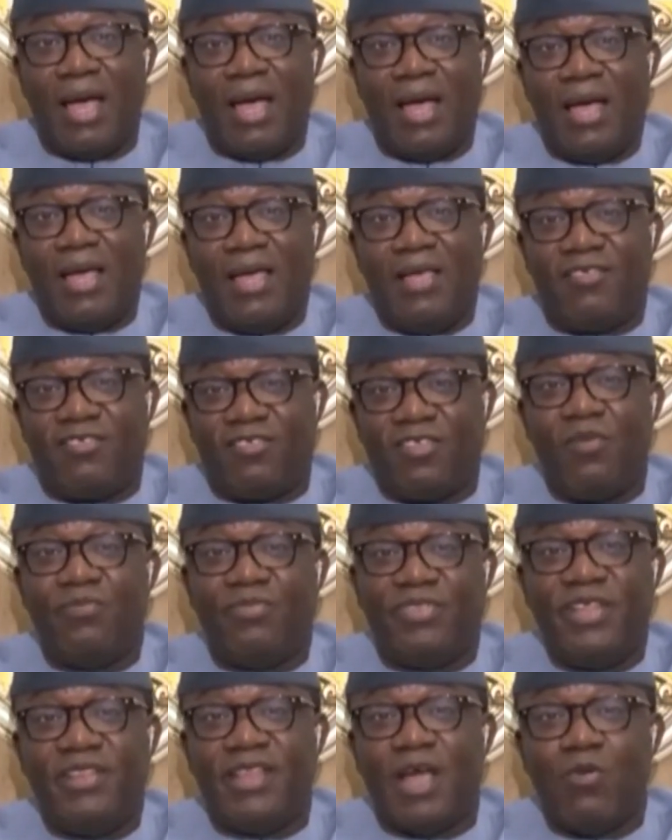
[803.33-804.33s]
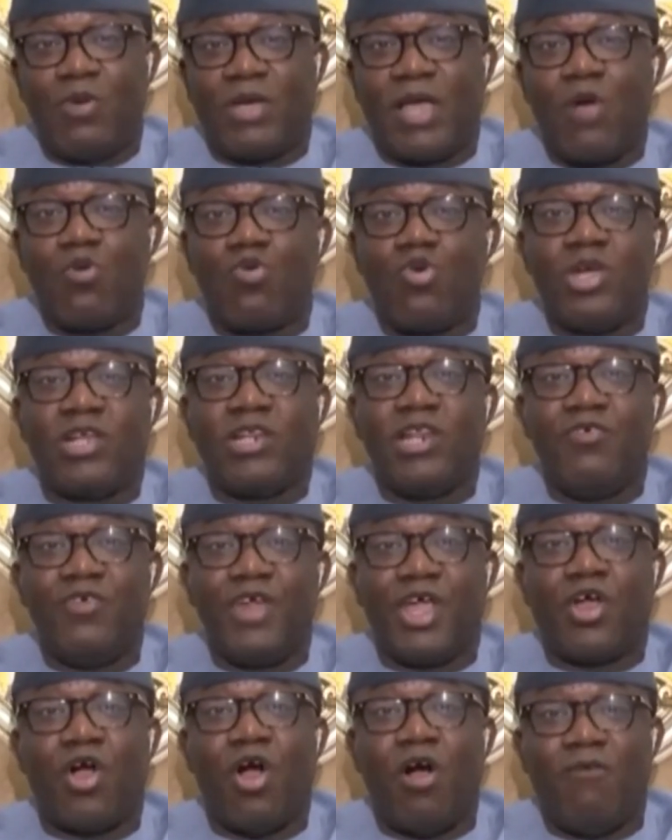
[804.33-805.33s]
is something that we can quickly
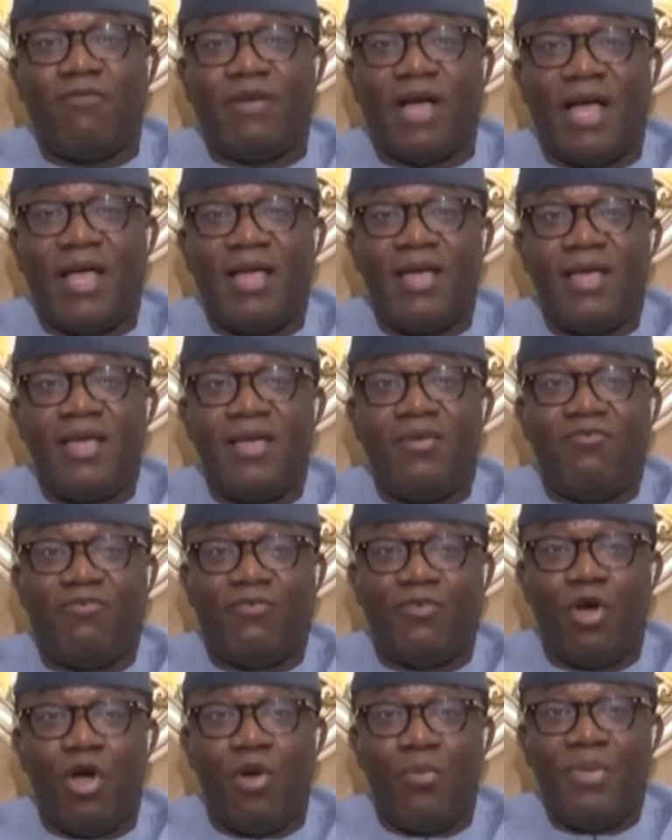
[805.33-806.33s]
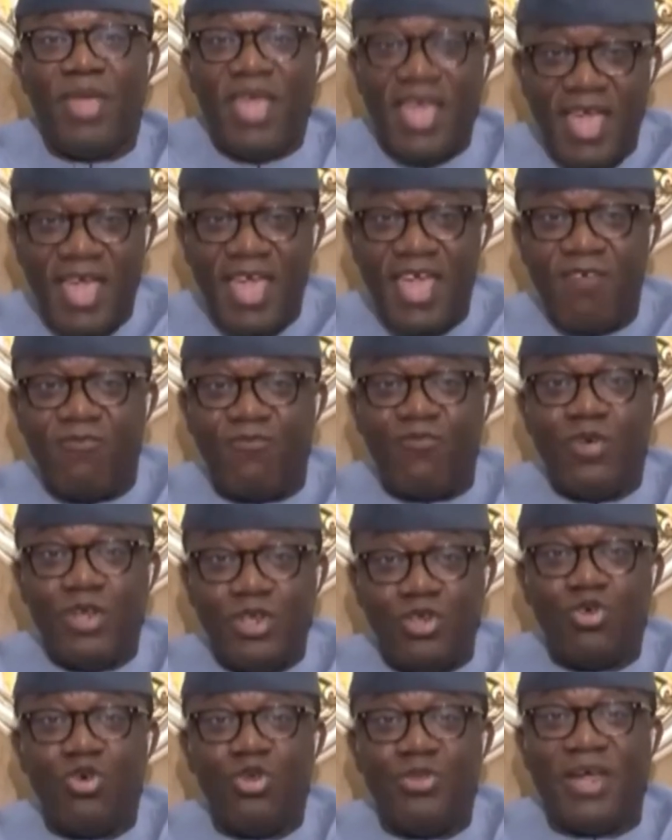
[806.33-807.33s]
recover from if
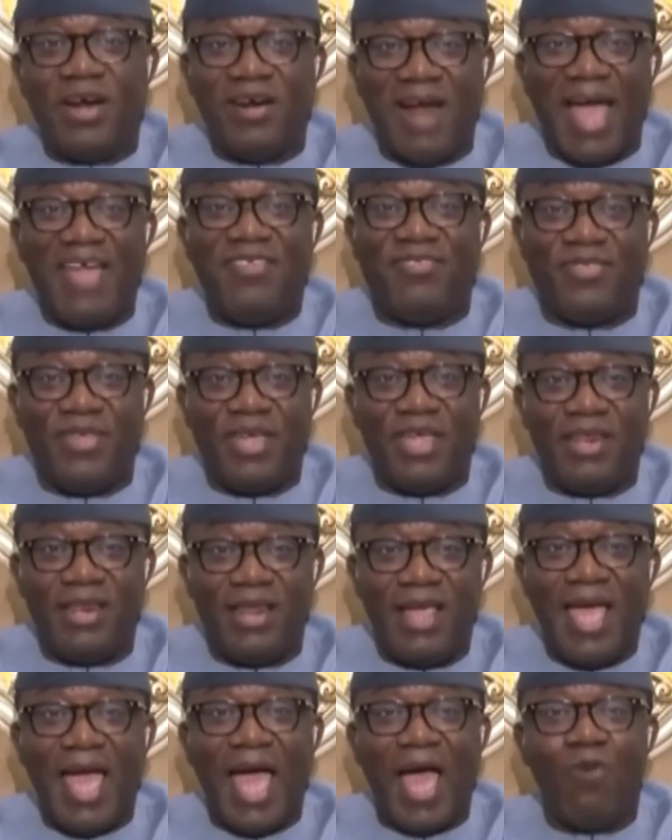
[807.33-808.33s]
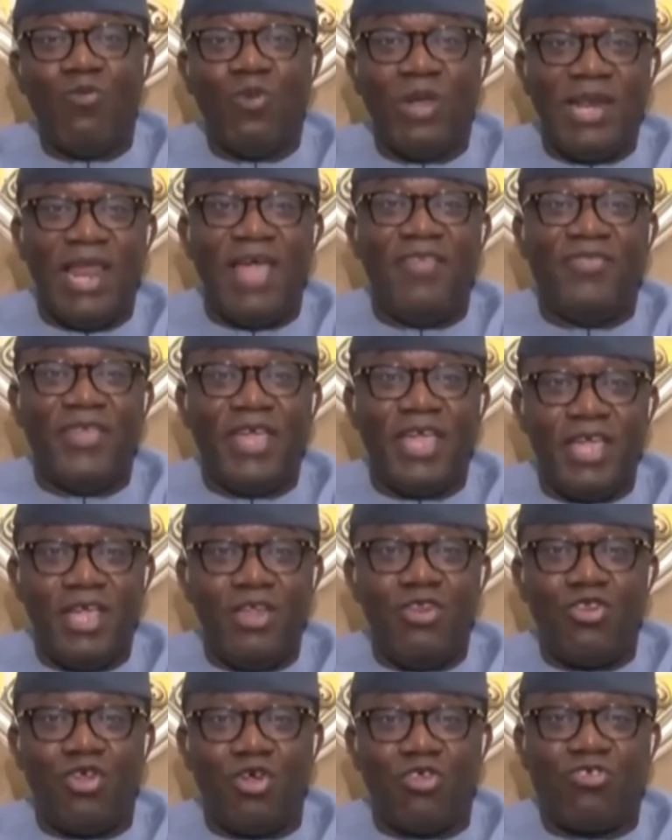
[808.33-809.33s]
we do the right thing and we let the
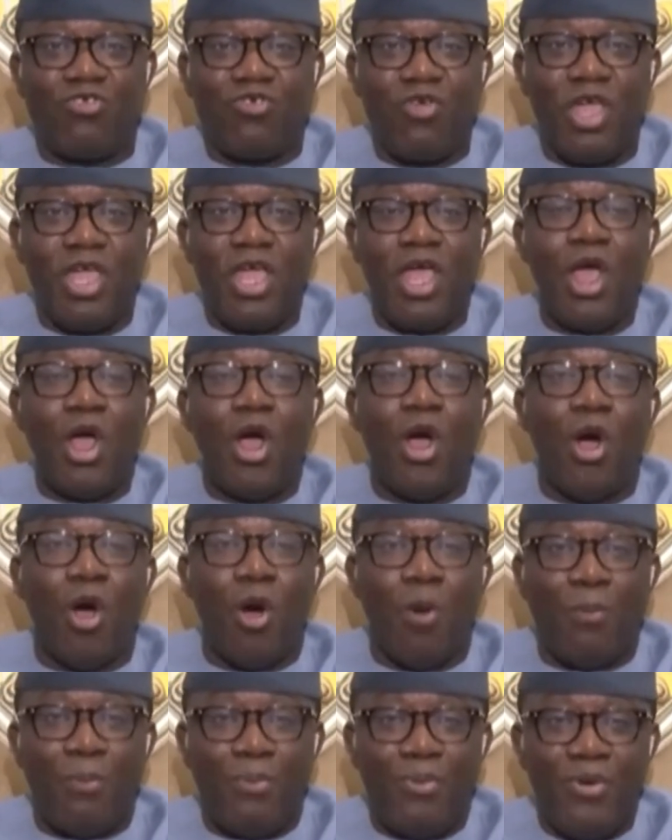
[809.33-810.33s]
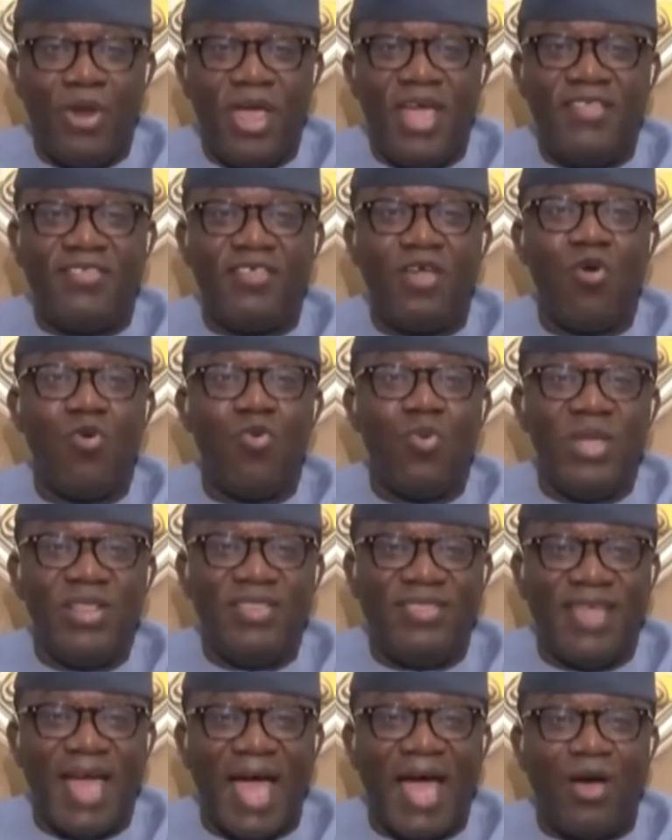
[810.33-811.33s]
industry operate
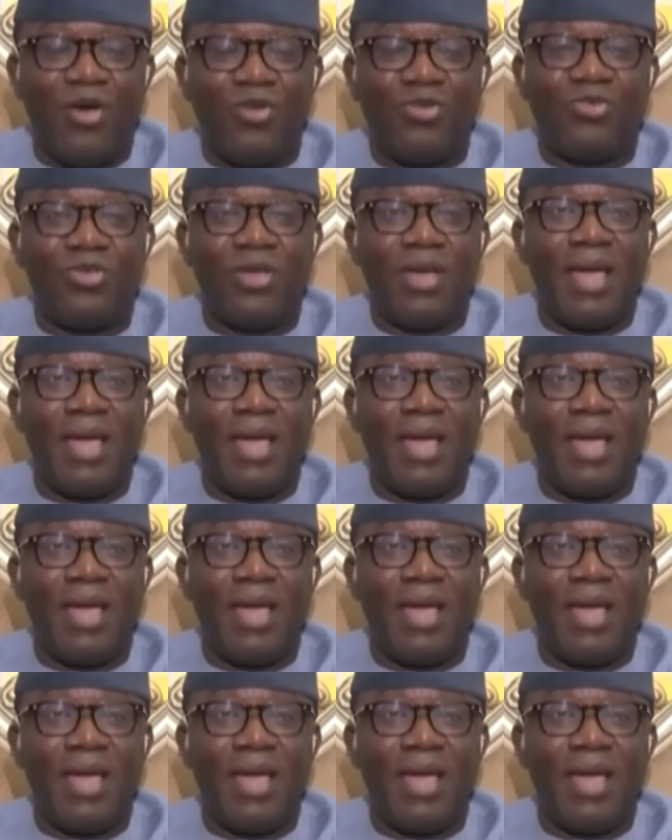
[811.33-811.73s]
without